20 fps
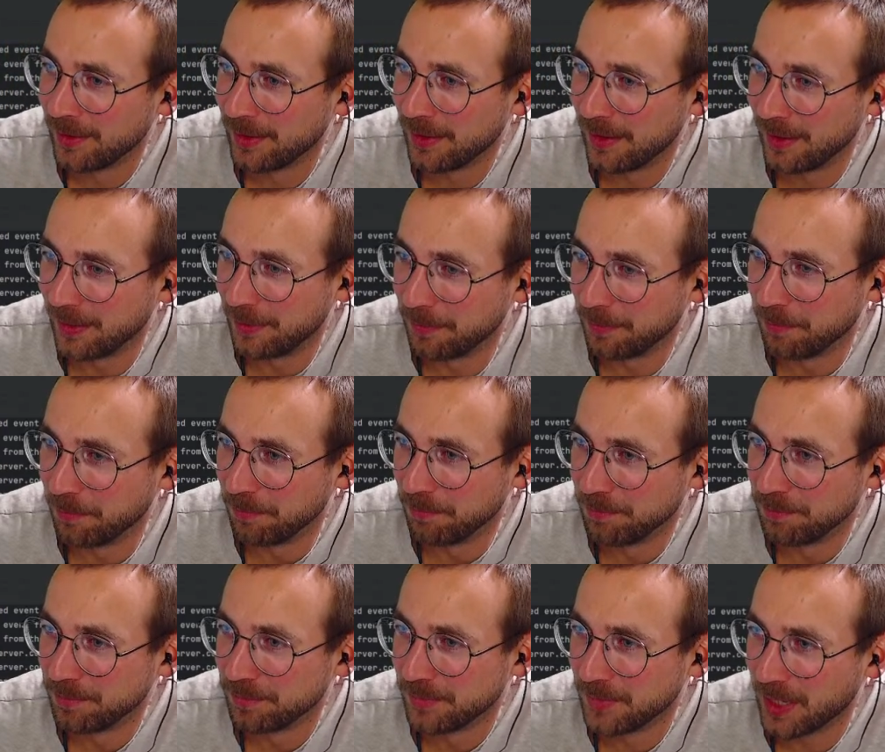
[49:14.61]

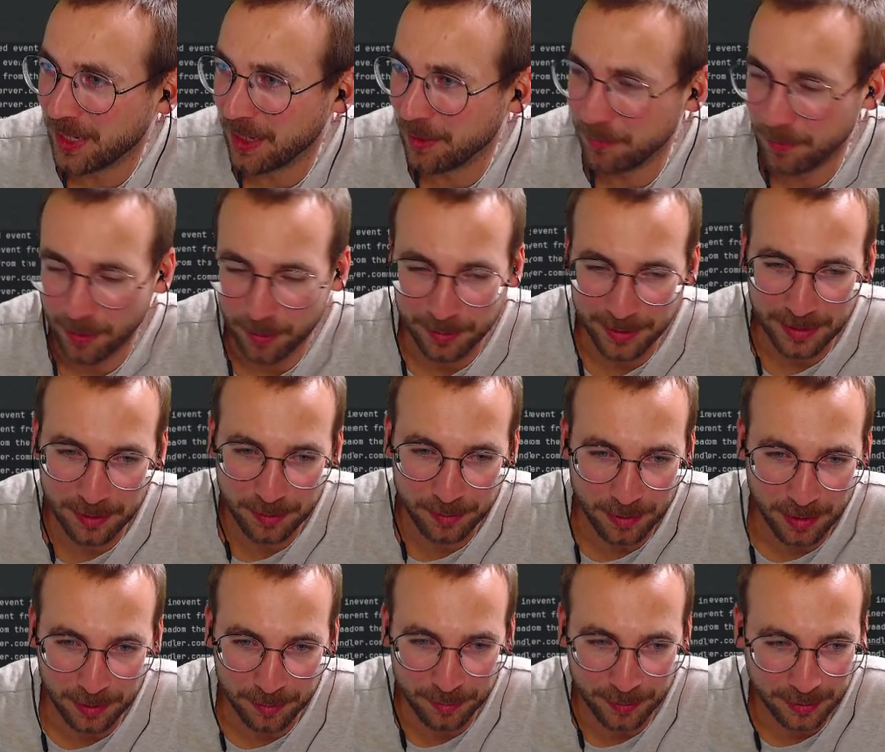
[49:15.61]
Even though
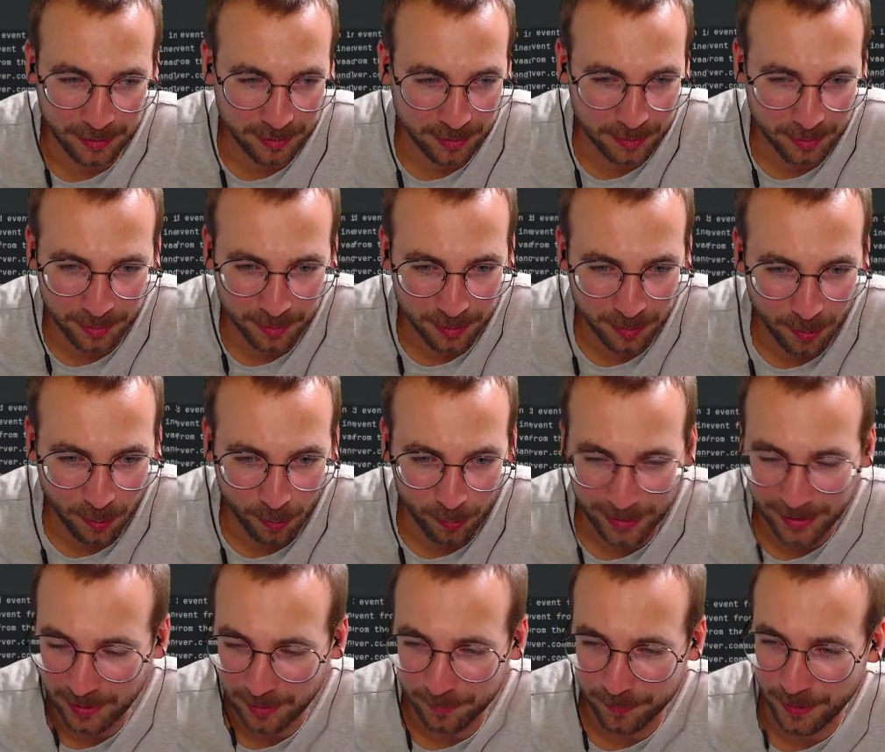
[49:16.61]
I think
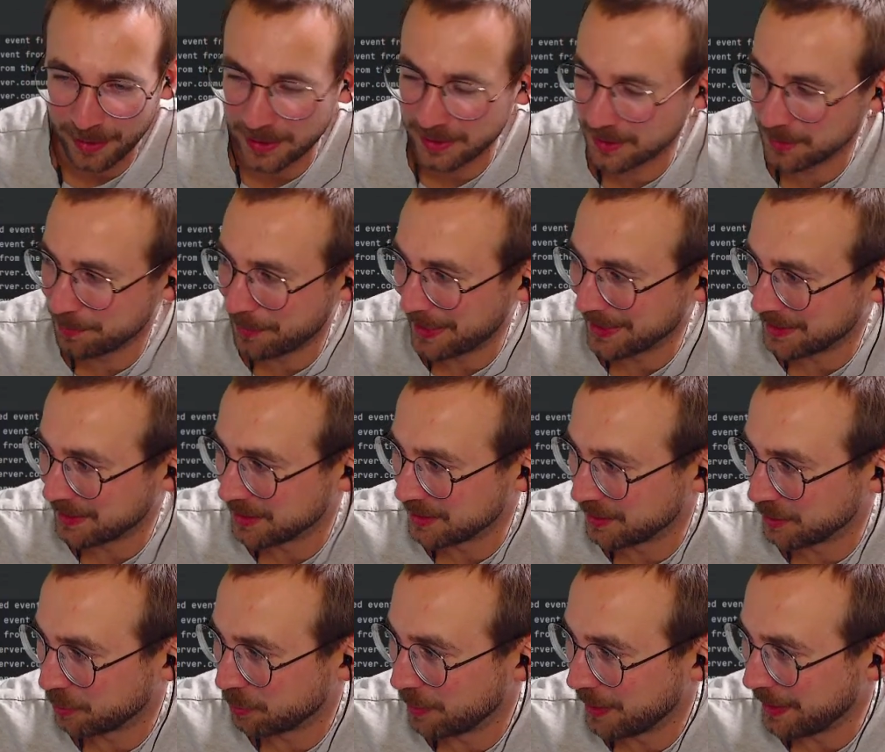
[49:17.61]
Oracle fans might
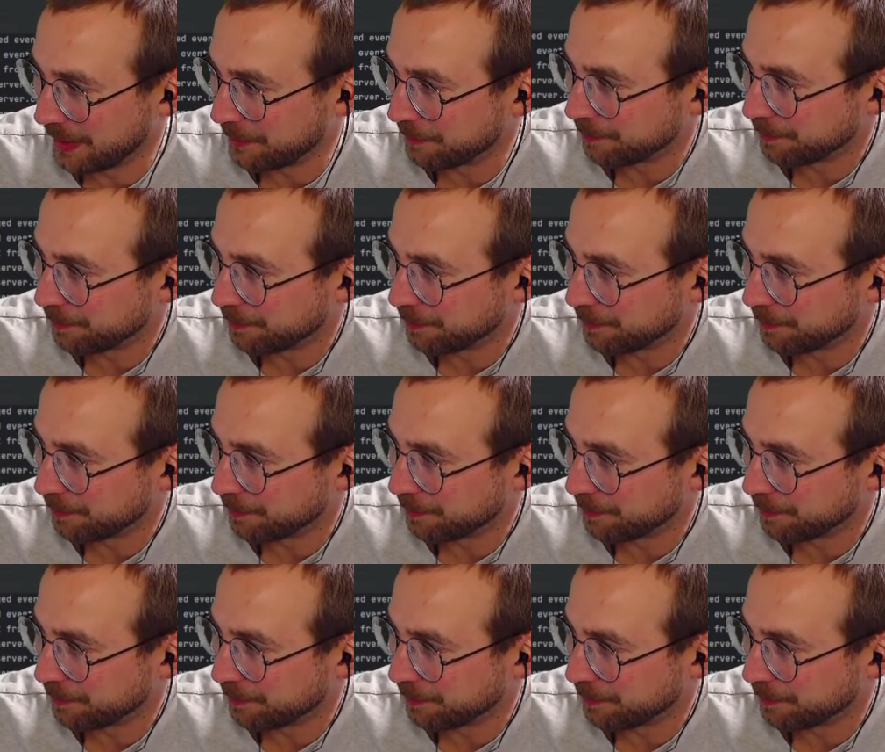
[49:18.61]
disagree.